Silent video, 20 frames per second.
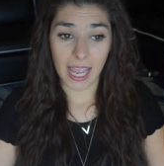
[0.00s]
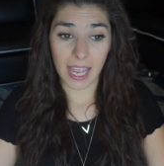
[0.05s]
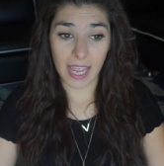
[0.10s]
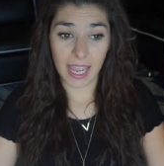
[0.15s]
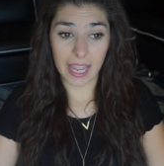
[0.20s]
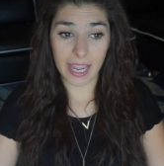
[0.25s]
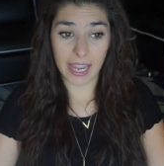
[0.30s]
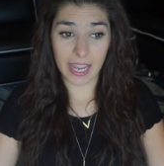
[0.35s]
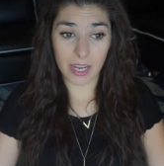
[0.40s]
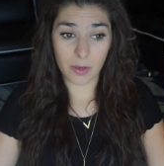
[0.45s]

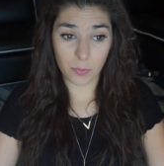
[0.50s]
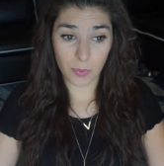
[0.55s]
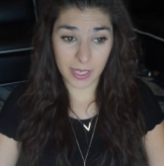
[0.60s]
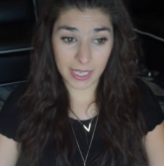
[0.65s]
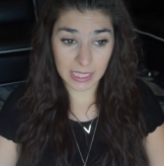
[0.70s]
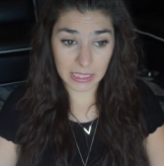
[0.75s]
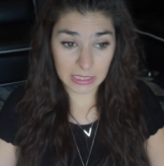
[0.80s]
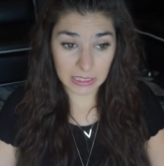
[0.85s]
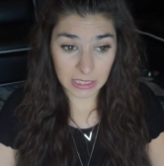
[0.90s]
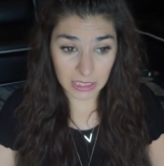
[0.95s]
and we
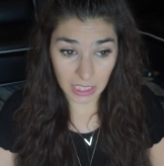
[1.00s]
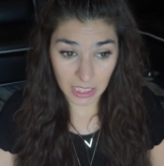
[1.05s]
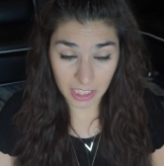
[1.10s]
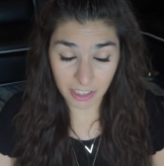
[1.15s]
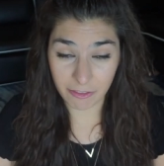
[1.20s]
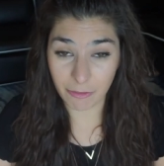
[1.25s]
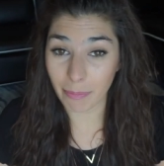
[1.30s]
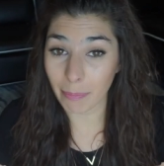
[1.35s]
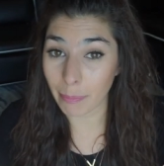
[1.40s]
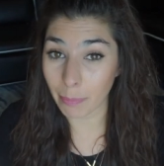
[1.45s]
had a lot
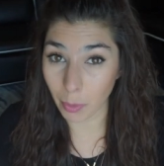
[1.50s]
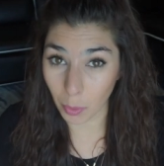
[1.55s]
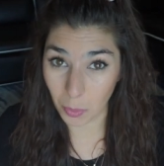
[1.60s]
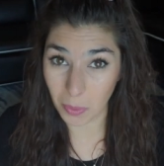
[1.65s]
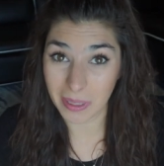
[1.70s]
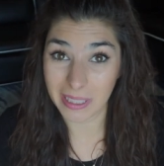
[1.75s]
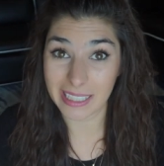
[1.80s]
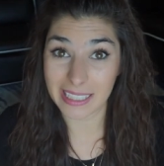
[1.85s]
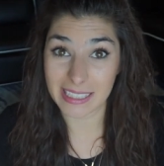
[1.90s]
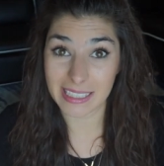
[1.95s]
of
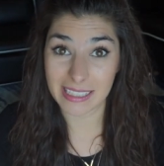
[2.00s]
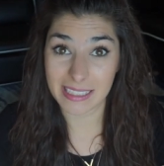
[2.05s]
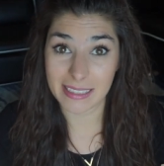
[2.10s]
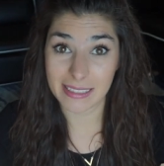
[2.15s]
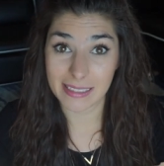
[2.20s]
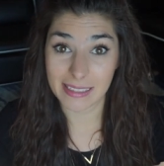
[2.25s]
boys.